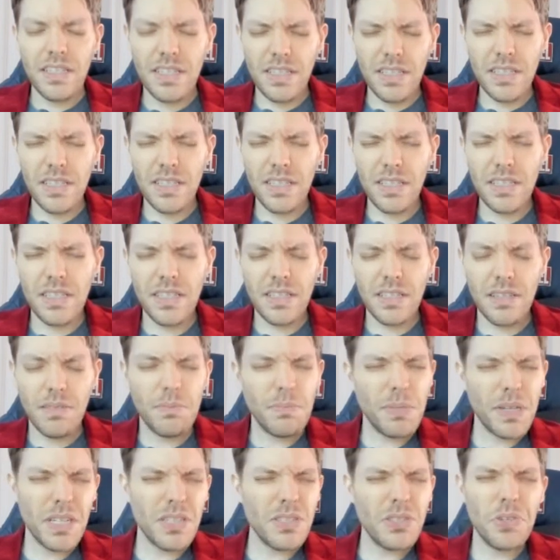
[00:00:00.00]
Uh,
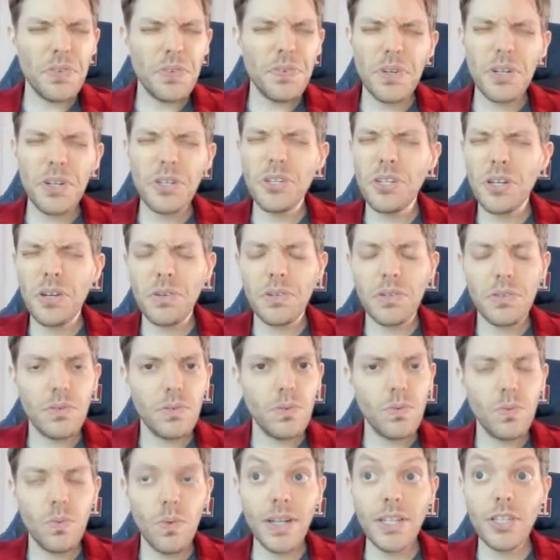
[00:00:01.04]
because it's for a joke.
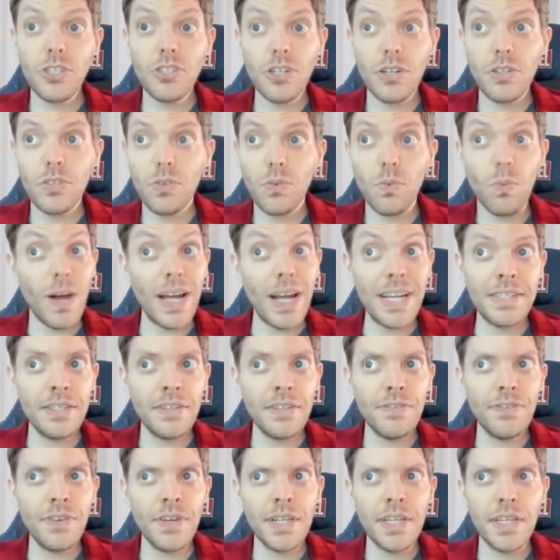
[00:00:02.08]
What joke? Why is
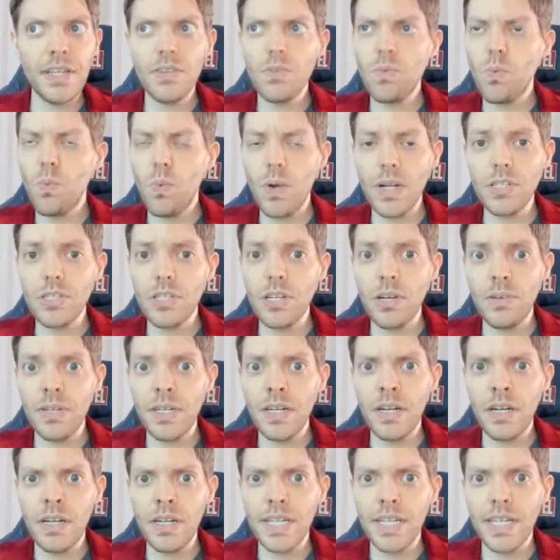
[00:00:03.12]
it funny? What's
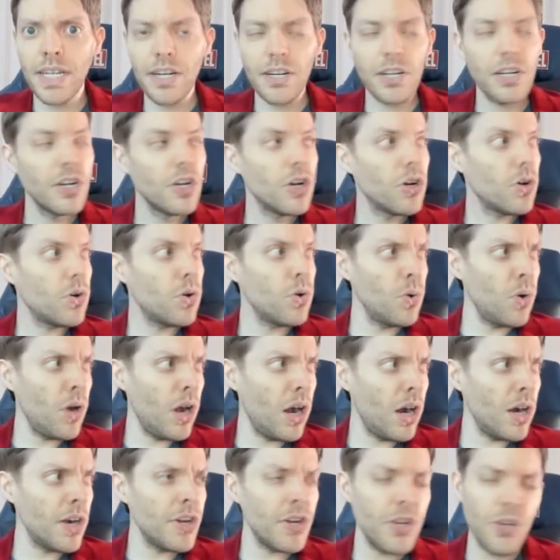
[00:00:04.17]
going on here? Who
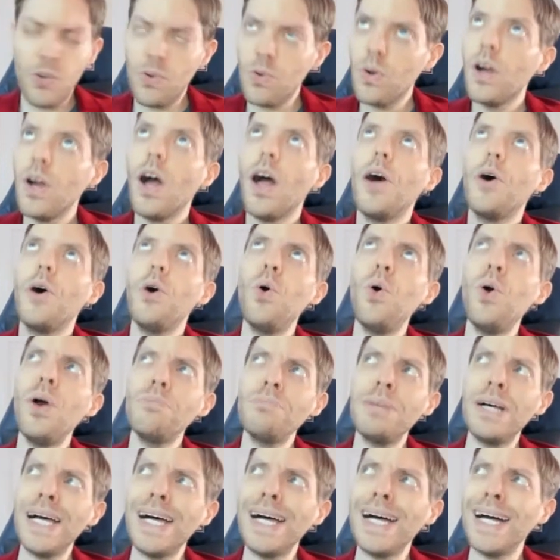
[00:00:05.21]
are you? Who
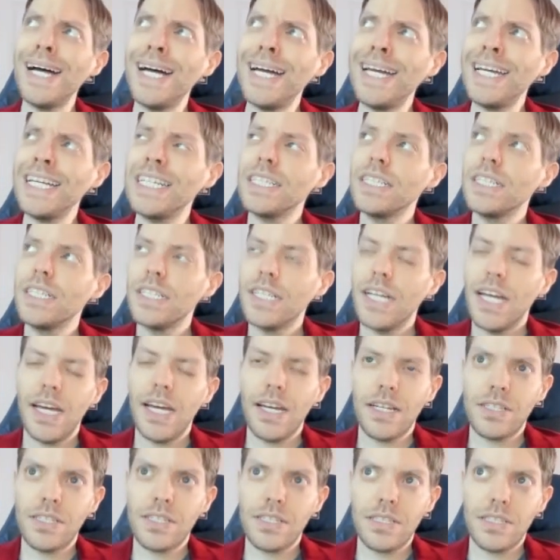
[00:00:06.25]
am I?
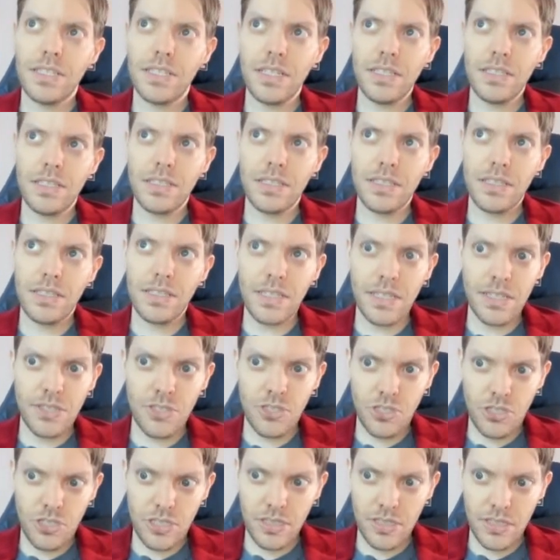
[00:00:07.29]

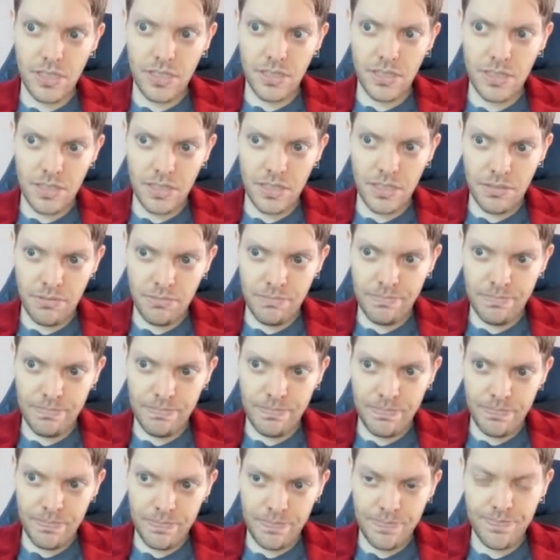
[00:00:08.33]

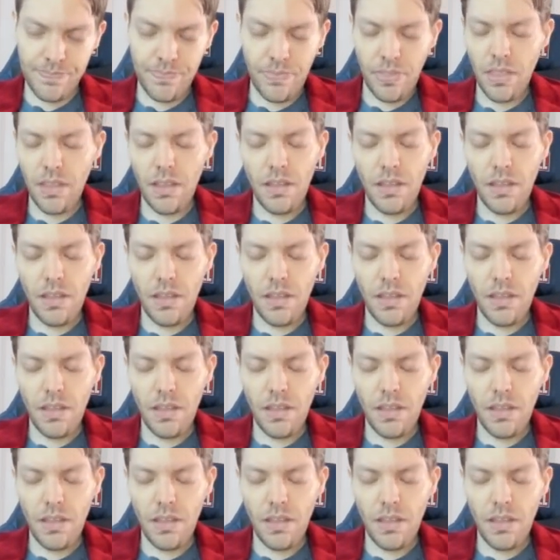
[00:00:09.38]
Existentialism.